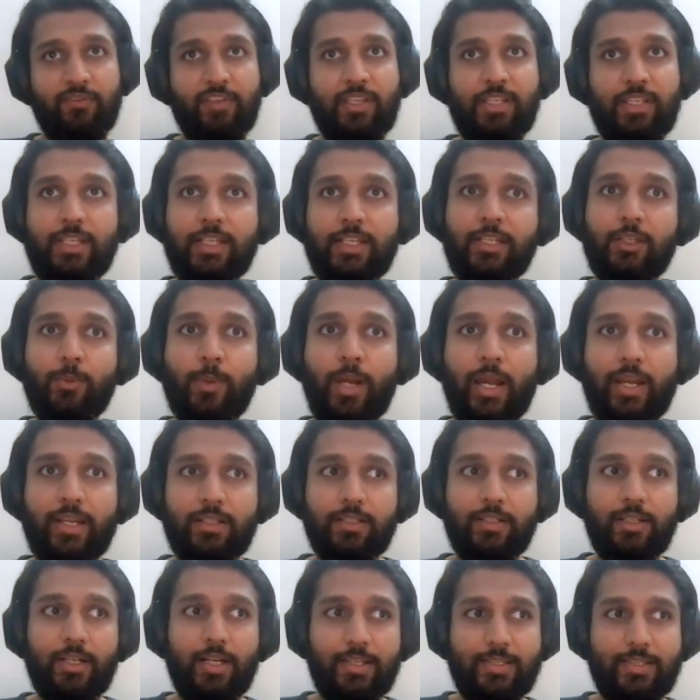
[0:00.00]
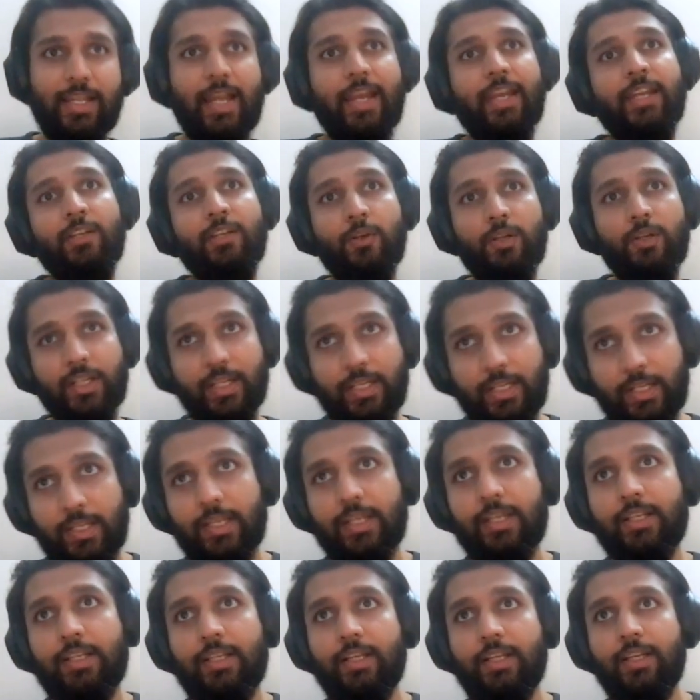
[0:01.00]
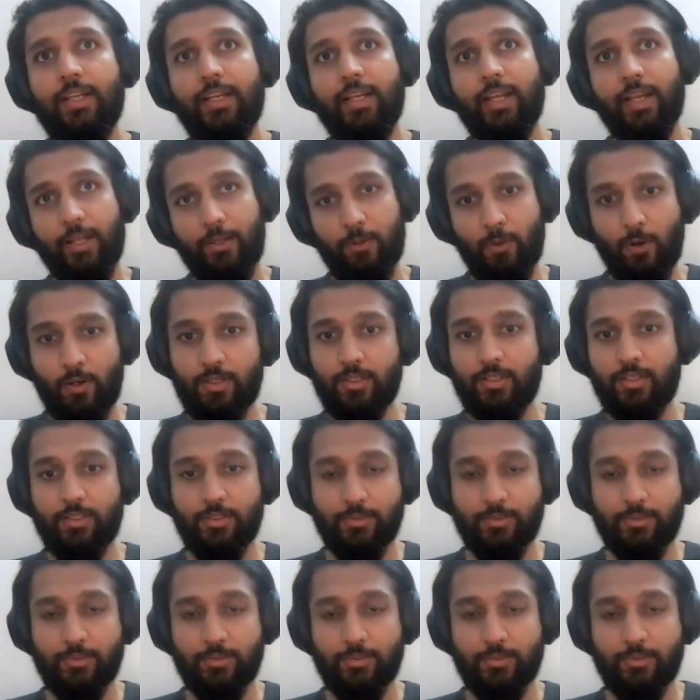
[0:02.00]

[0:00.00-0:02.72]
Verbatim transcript: we need to either assign or create an order.